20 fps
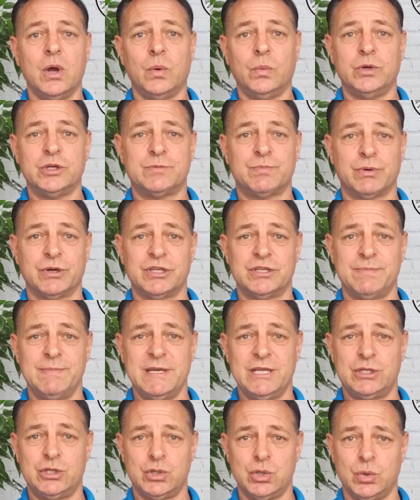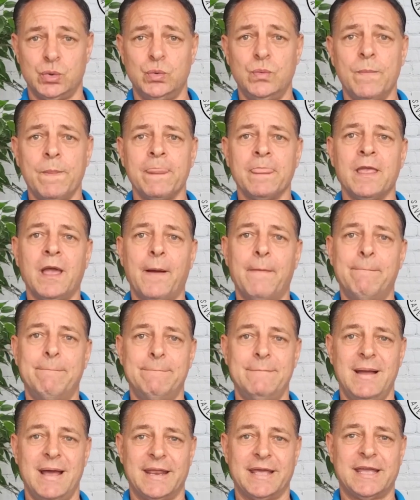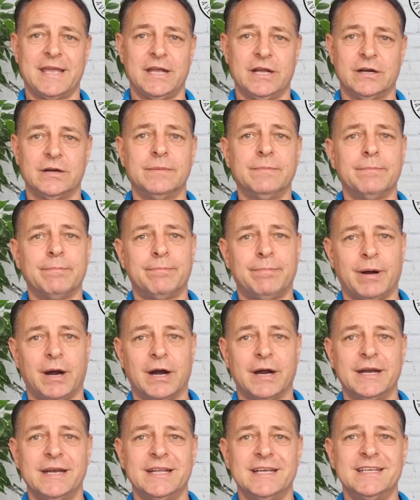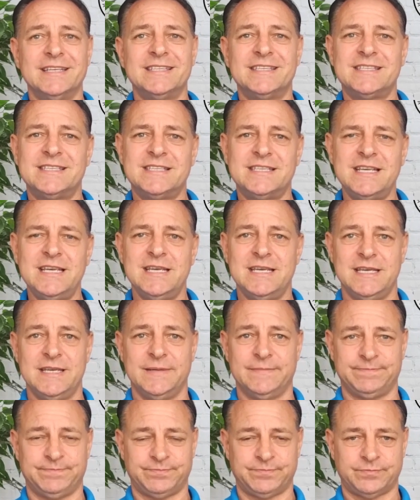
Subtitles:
which brings me to Medicare Part C,